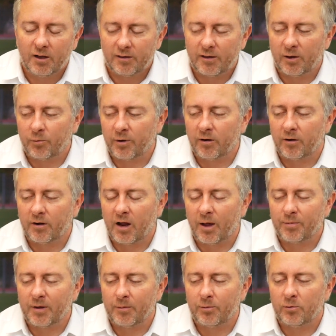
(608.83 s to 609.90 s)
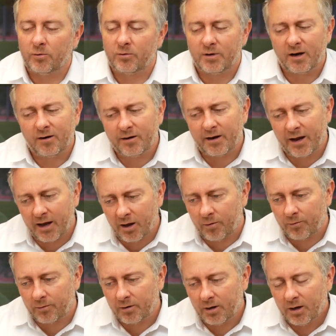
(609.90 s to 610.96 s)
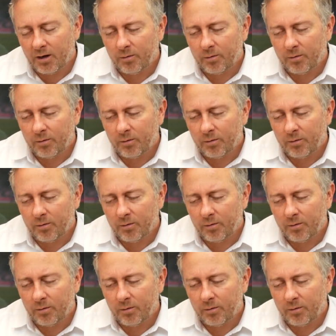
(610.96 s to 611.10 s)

that we are not people who tear down,